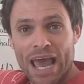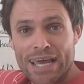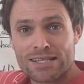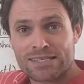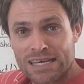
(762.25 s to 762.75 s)

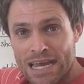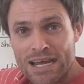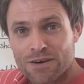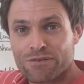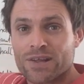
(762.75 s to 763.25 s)

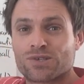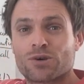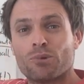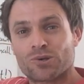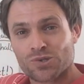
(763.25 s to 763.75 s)
18 offence,
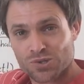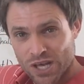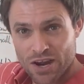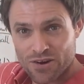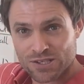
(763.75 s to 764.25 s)
the more
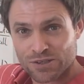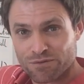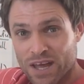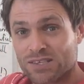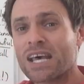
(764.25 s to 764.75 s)
serious
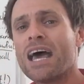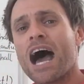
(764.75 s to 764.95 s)
offence.